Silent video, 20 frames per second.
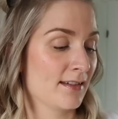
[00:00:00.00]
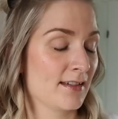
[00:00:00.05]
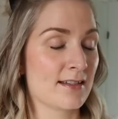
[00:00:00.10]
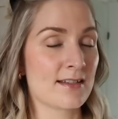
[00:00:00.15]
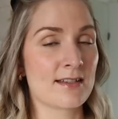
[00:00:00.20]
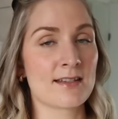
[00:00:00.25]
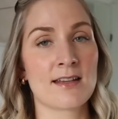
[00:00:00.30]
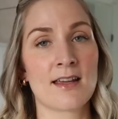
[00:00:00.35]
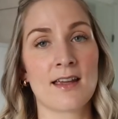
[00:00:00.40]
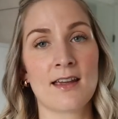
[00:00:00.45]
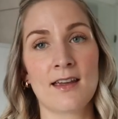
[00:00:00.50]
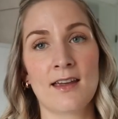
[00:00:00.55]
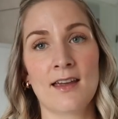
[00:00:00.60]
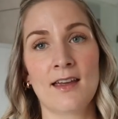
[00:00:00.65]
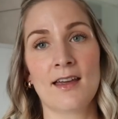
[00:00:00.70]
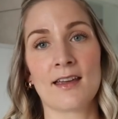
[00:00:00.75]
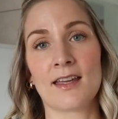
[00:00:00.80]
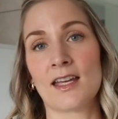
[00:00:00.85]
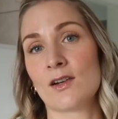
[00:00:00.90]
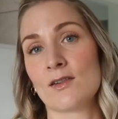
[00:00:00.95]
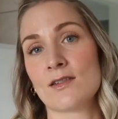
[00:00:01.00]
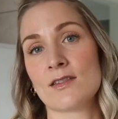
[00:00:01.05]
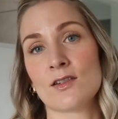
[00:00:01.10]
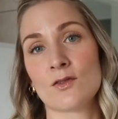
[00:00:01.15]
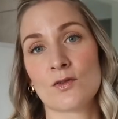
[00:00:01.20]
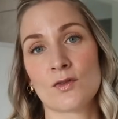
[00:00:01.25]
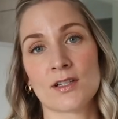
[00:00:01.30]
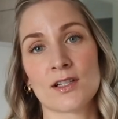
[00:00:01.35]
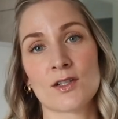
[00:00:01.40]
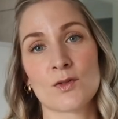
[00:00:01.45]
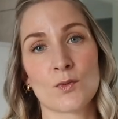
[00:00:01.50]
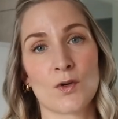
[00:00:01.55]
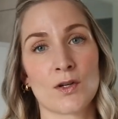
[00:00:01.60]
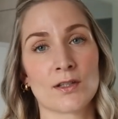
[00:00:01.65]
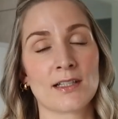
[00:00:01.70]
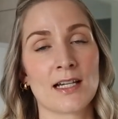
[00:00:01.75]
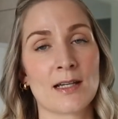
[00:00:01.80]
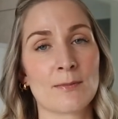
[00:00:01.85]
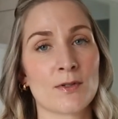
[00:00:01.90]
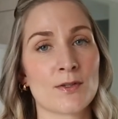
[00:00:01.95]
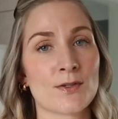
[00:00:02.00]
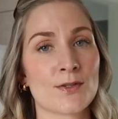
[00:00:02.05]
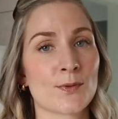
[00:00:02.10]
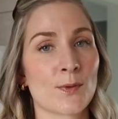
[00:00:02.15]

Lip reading: it's carries the Nordic Swan label,